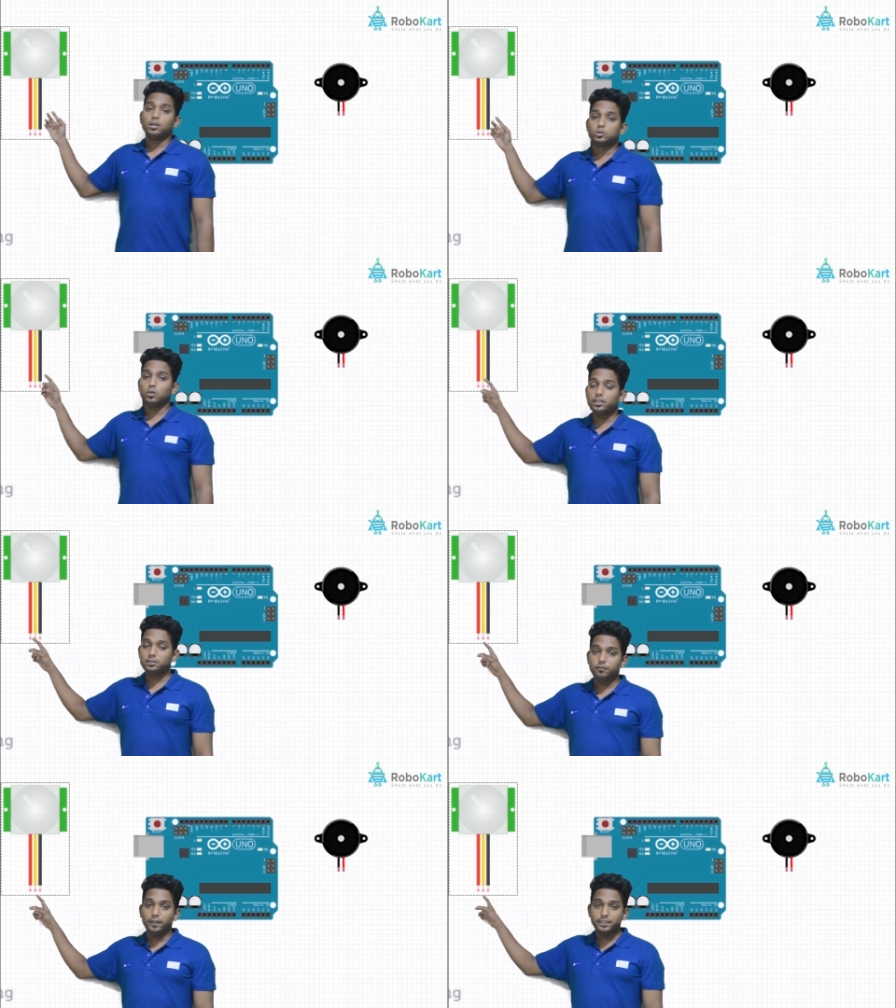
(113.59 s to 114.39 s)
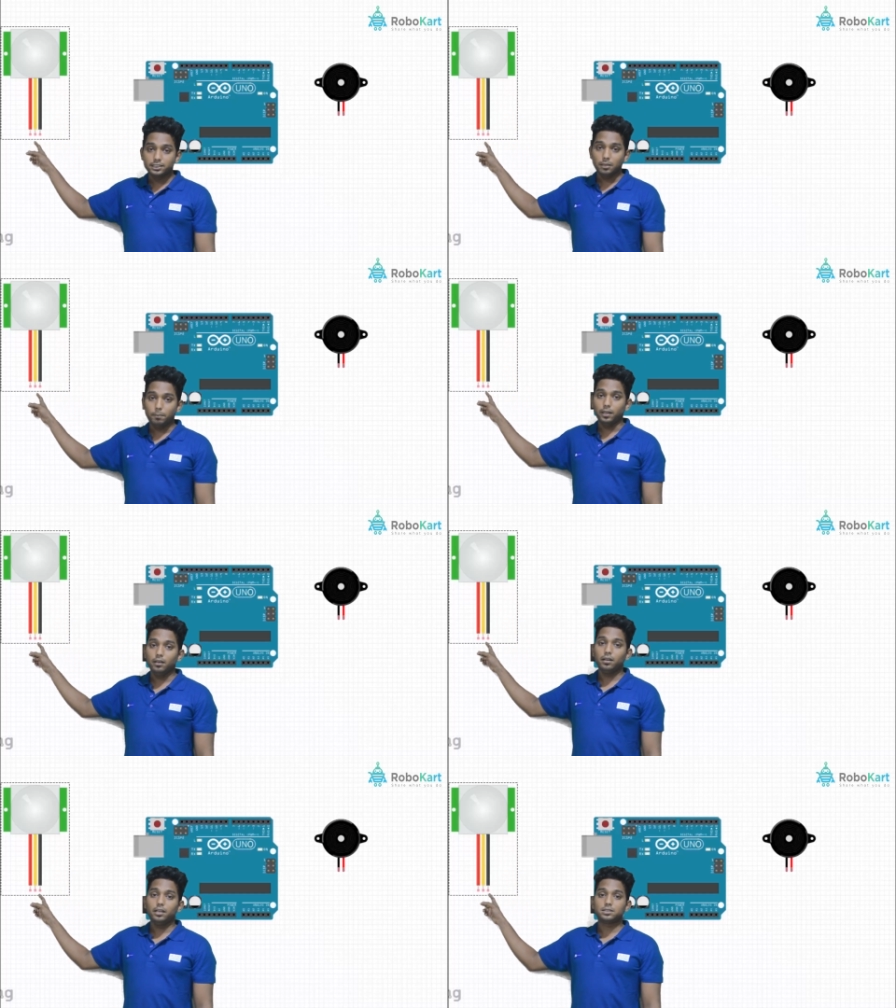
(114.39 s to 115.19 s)
So this VCC
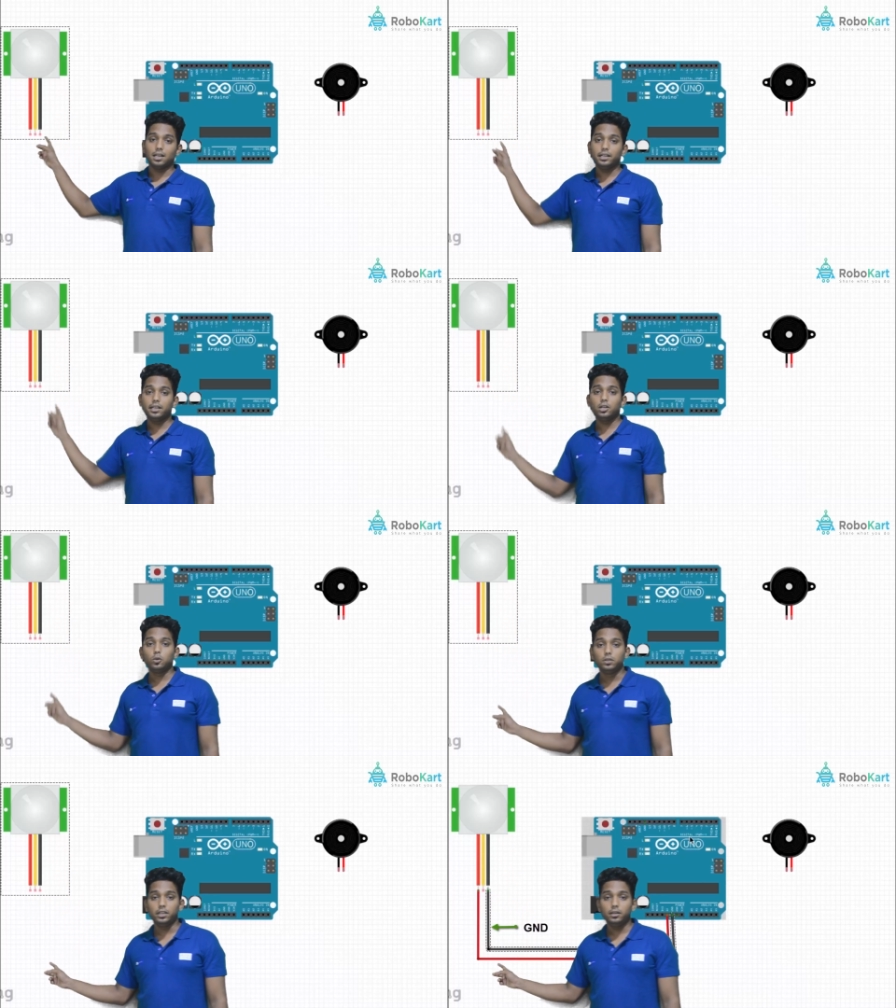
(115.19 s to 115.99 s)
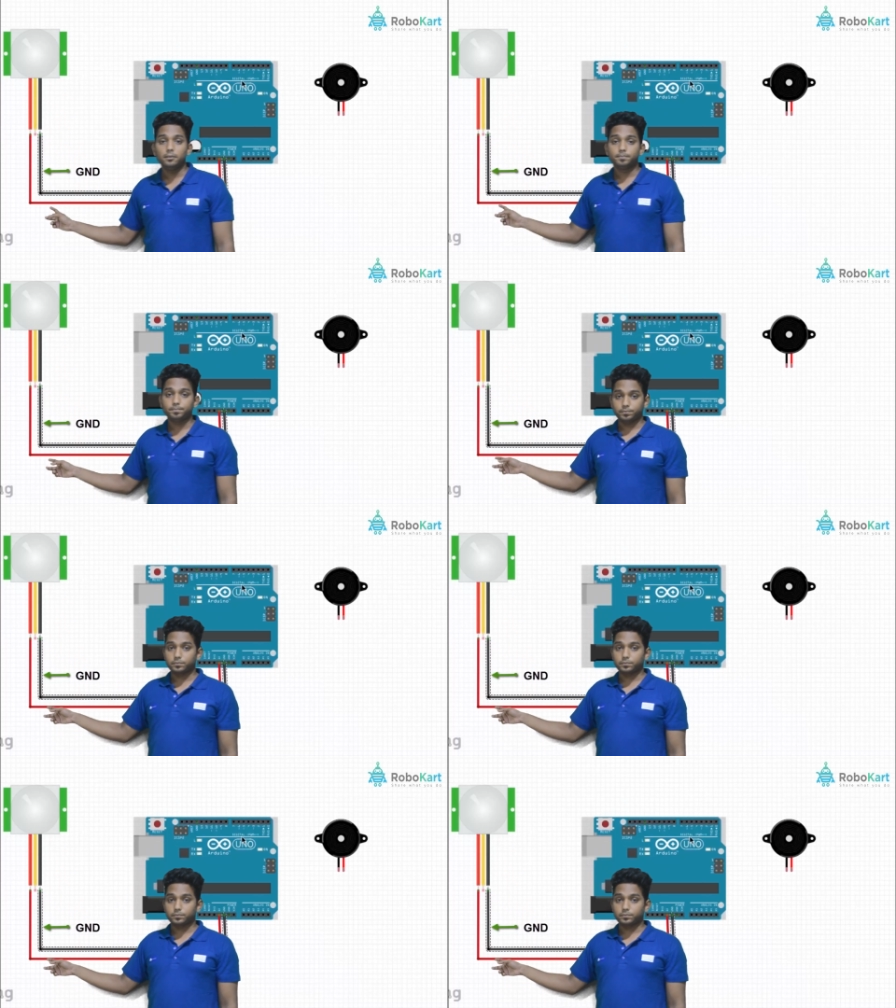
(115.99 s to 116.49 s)
pin is connected to the